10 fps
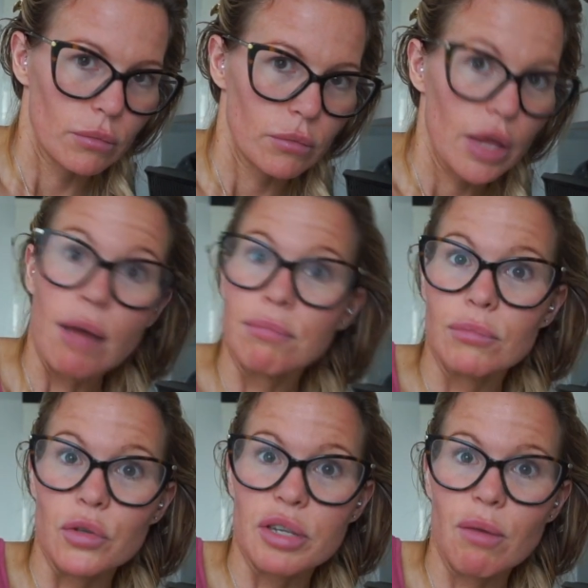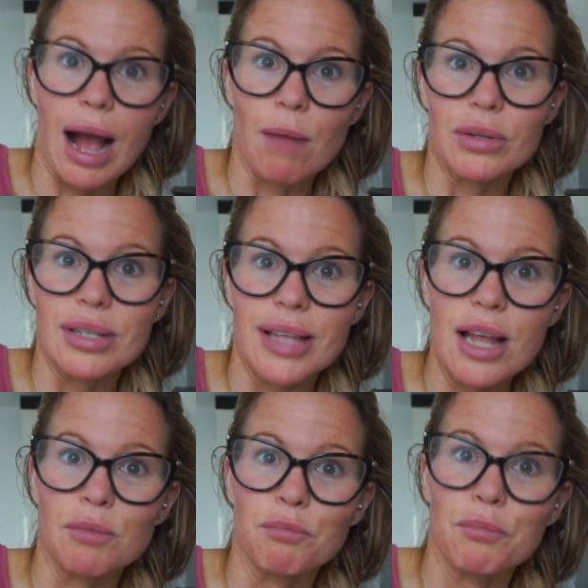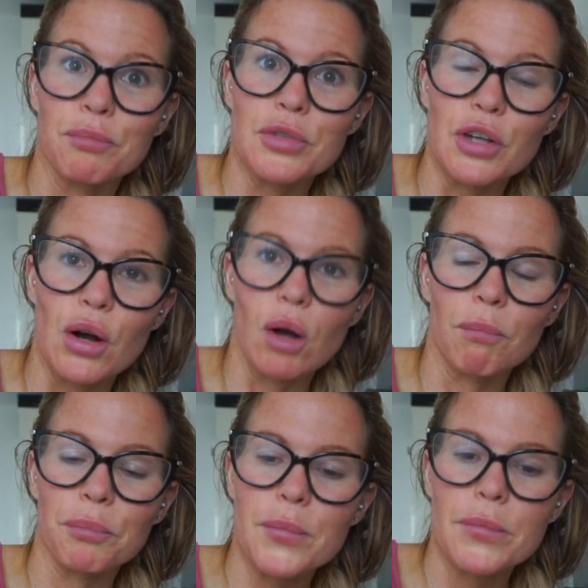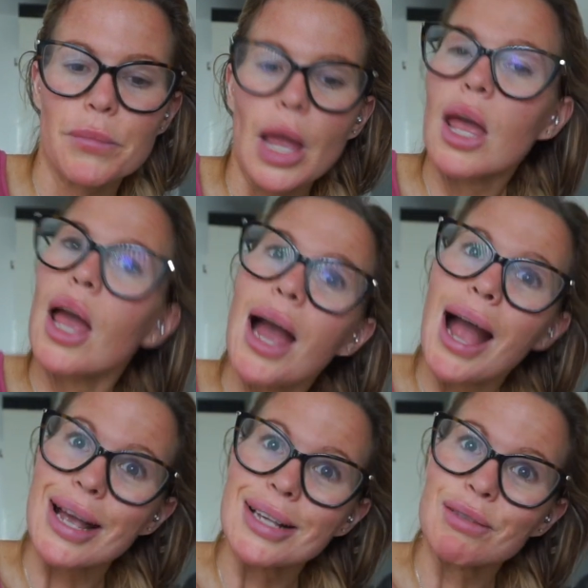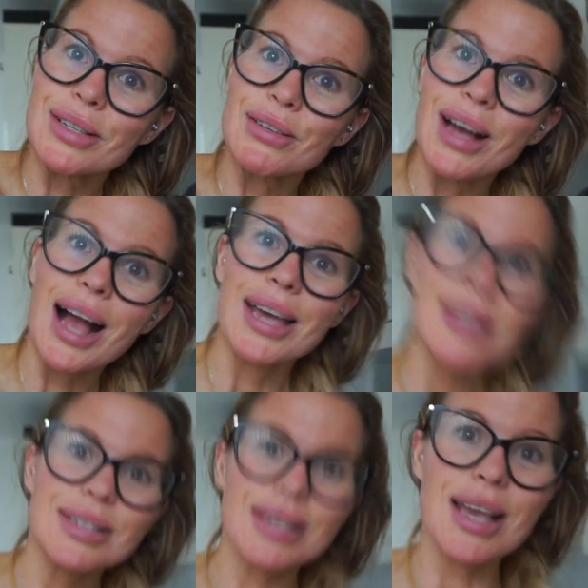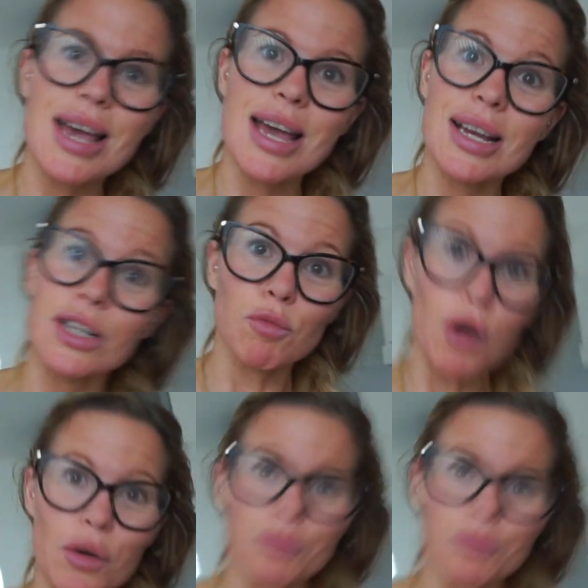yeah, we'll see what happens then. So I guess I'll see you guys tomorrow.